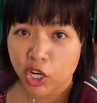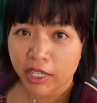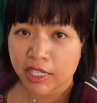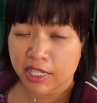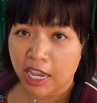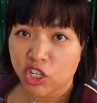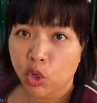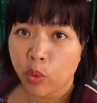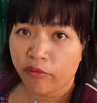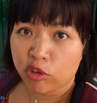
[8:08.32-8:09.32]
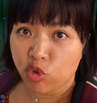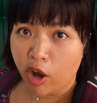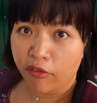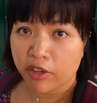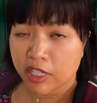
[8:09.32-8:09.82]
But check the schedule with the
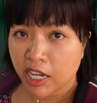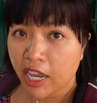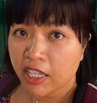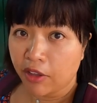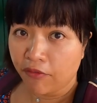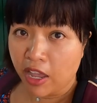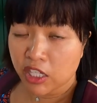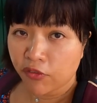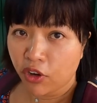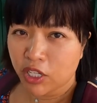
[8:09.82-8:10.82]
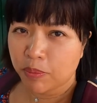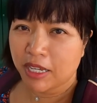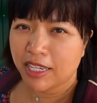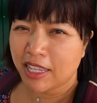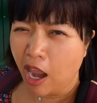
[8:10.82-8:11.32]
drivers here in advance first
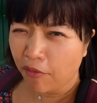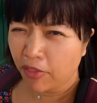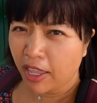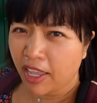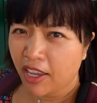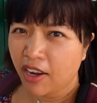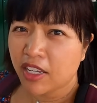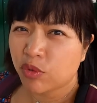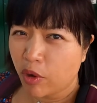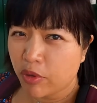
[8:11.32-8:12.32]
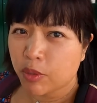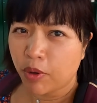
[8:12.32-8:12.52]
because everything here is very